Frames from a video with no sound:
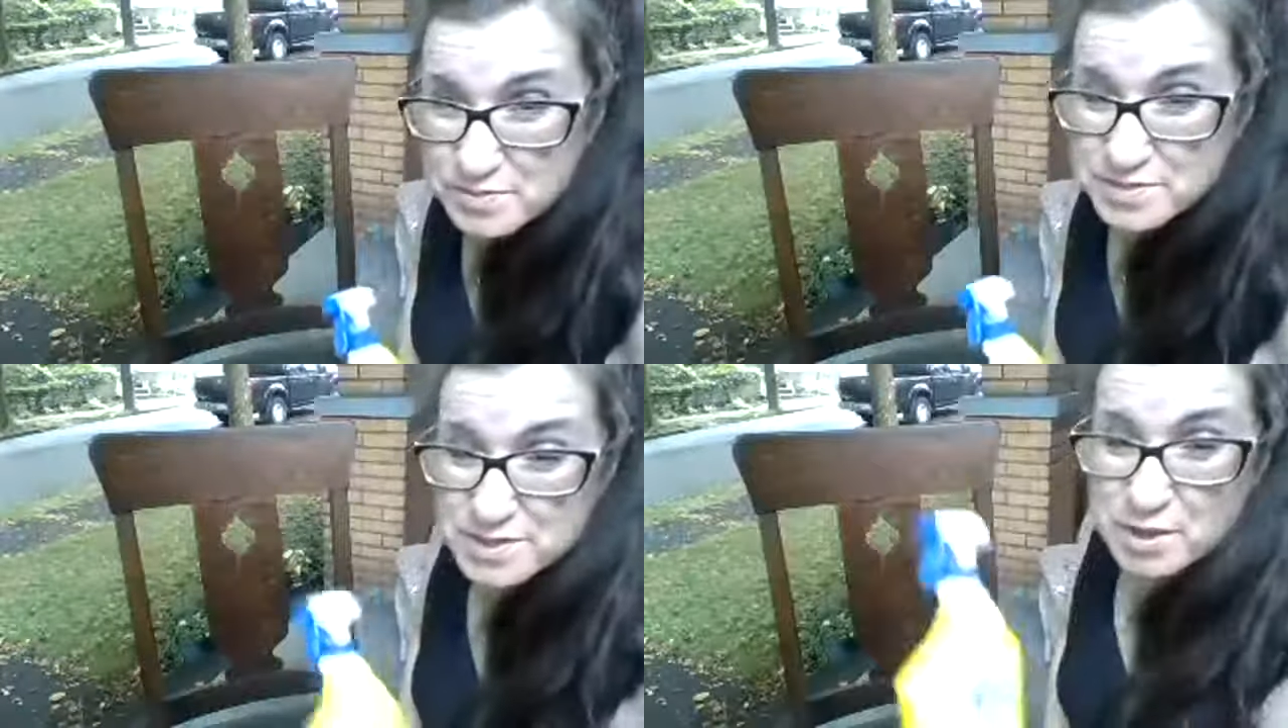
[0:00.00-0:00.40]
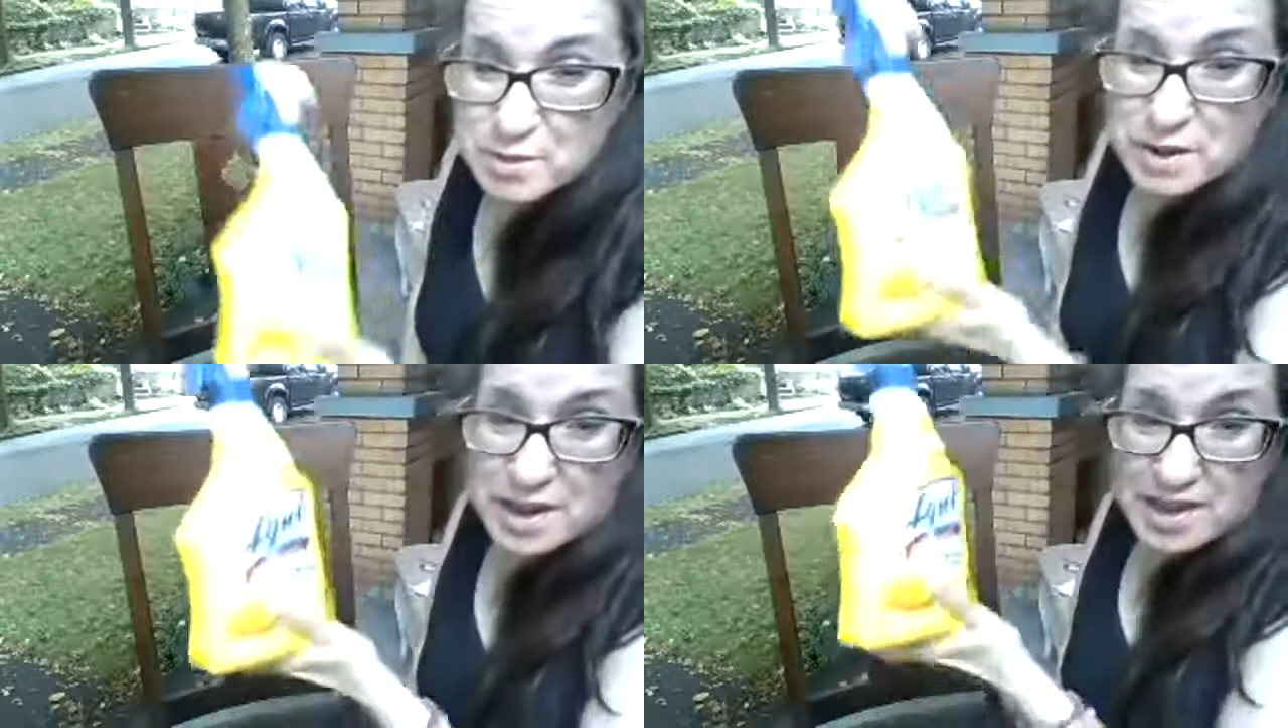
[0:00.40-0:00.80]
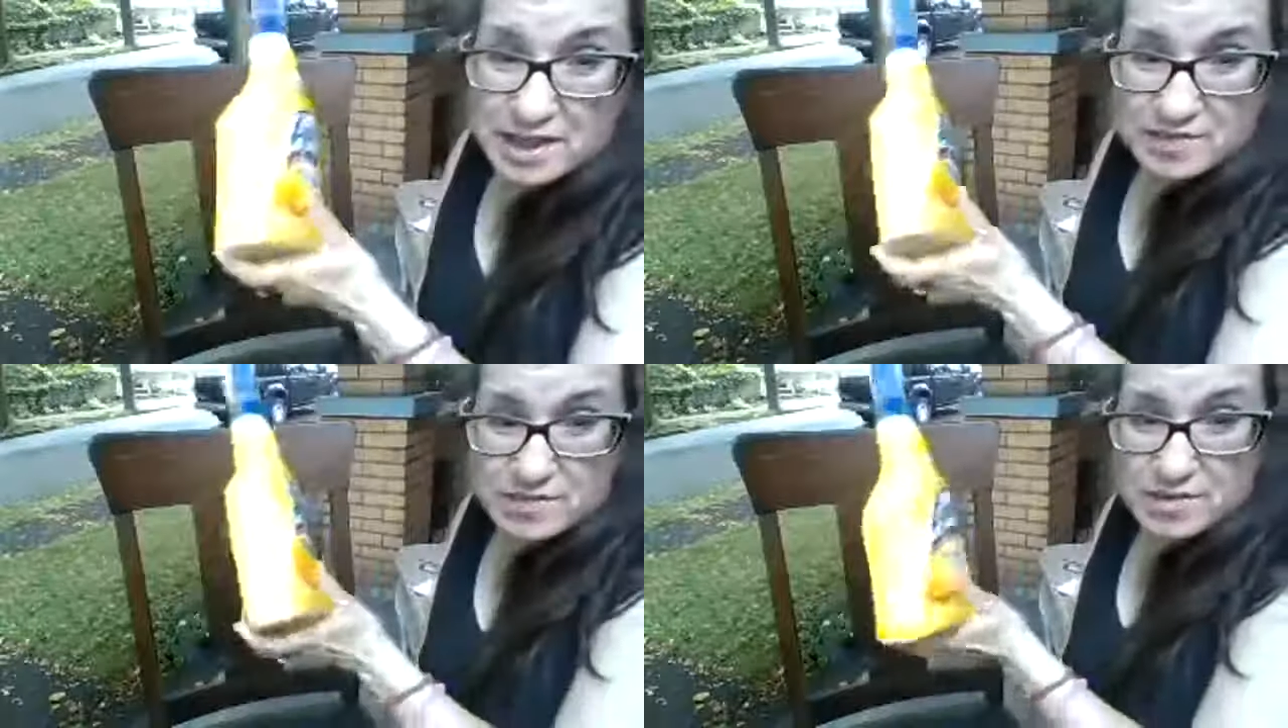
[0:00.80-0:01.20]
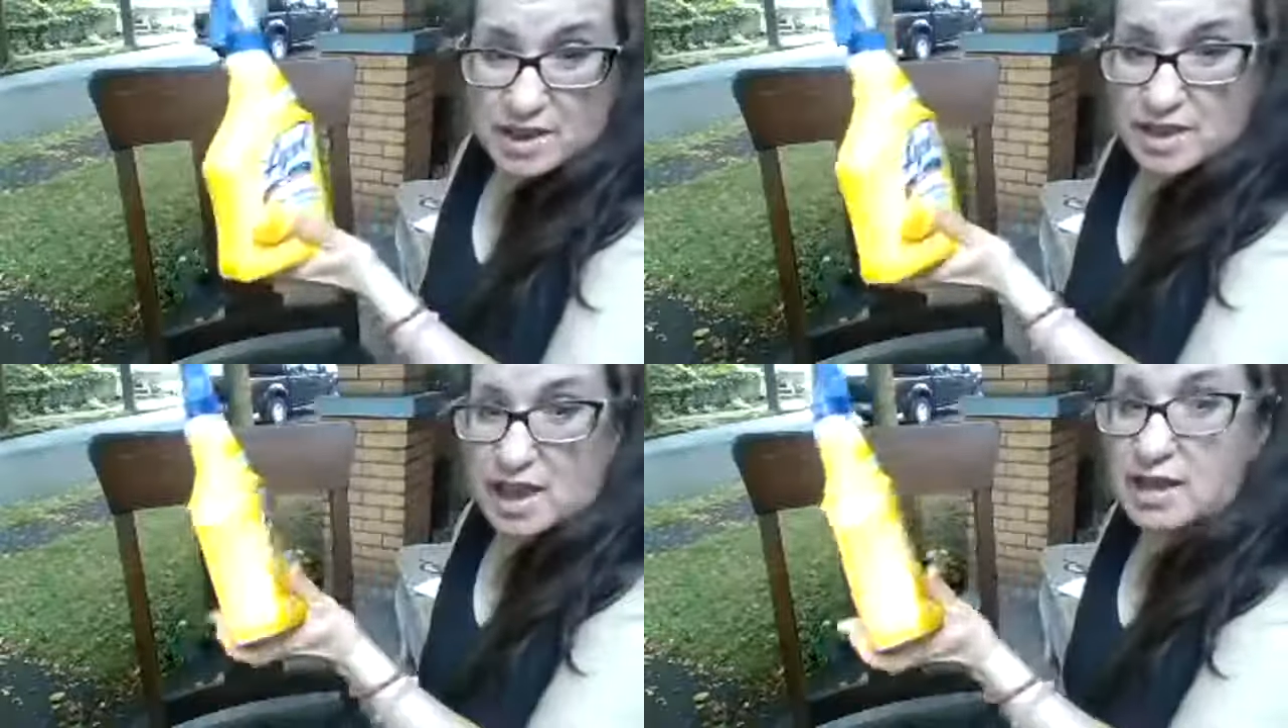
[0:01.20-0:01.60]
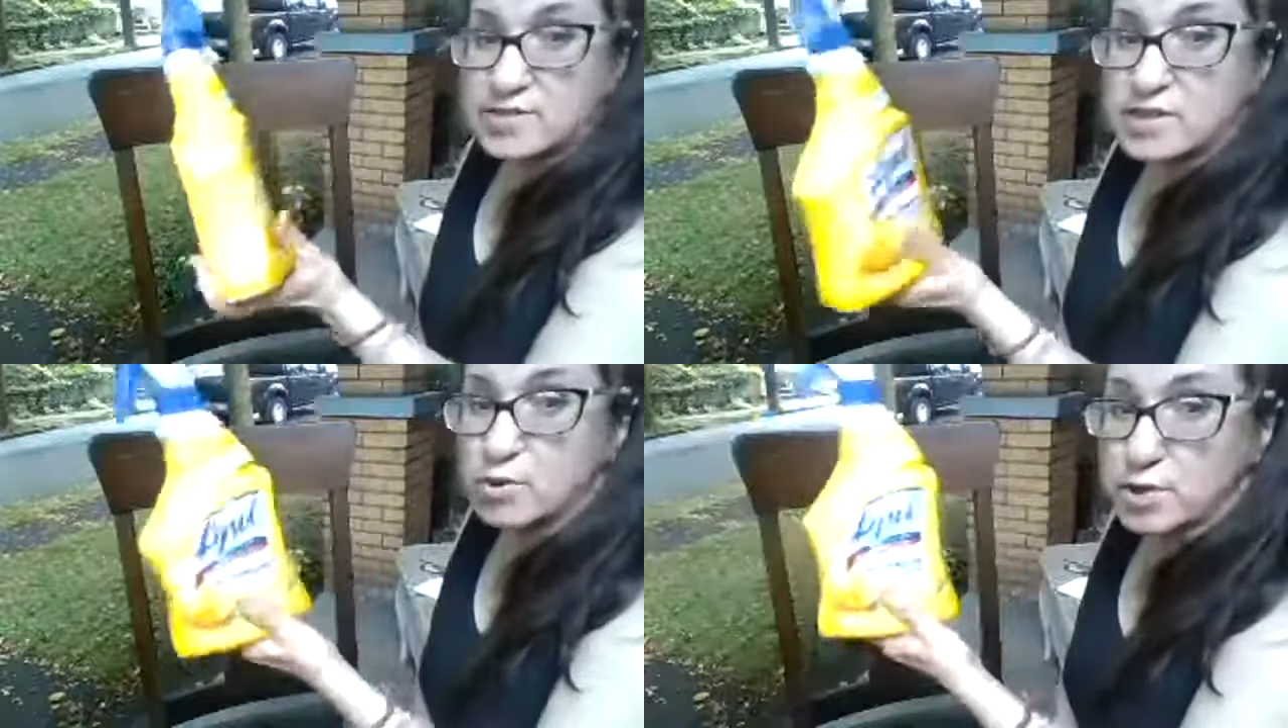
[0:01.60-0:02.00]
So I
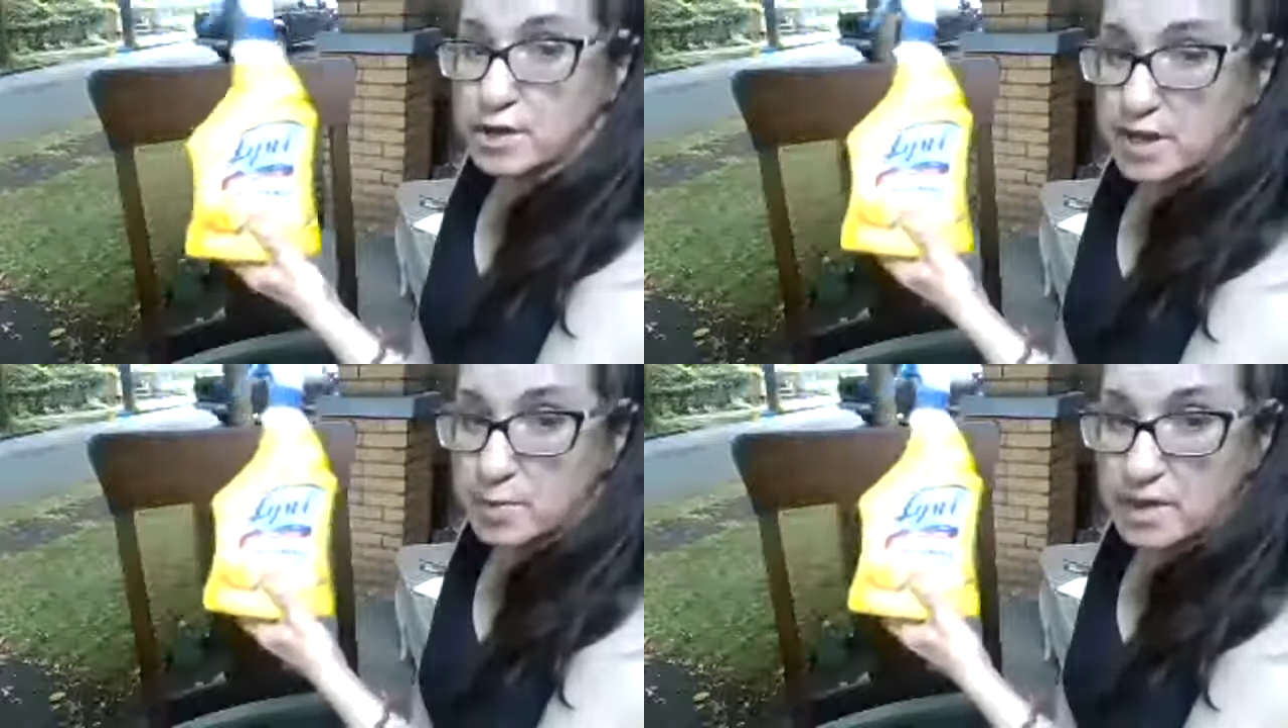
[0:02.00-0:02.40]
did look it up,